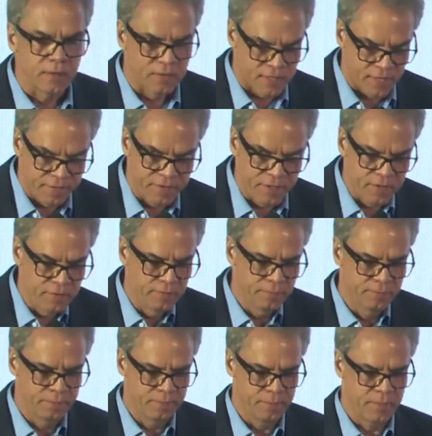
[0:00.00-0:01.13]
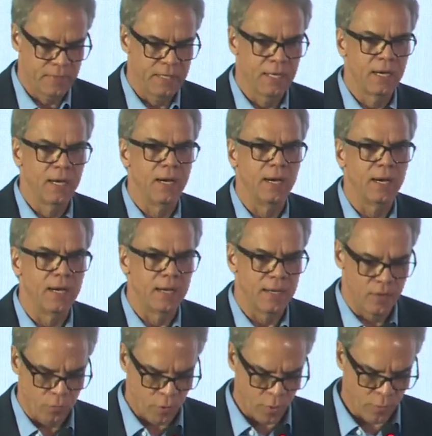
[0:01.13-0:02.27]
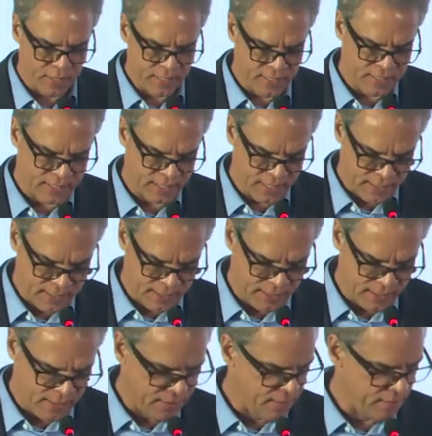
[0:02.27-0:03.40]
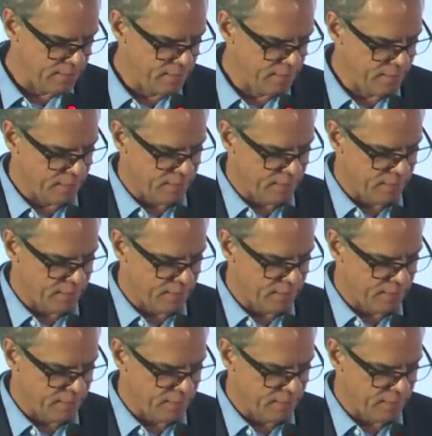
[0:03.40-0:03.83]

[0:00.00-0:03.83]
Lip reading: Good afternoon. We were discussing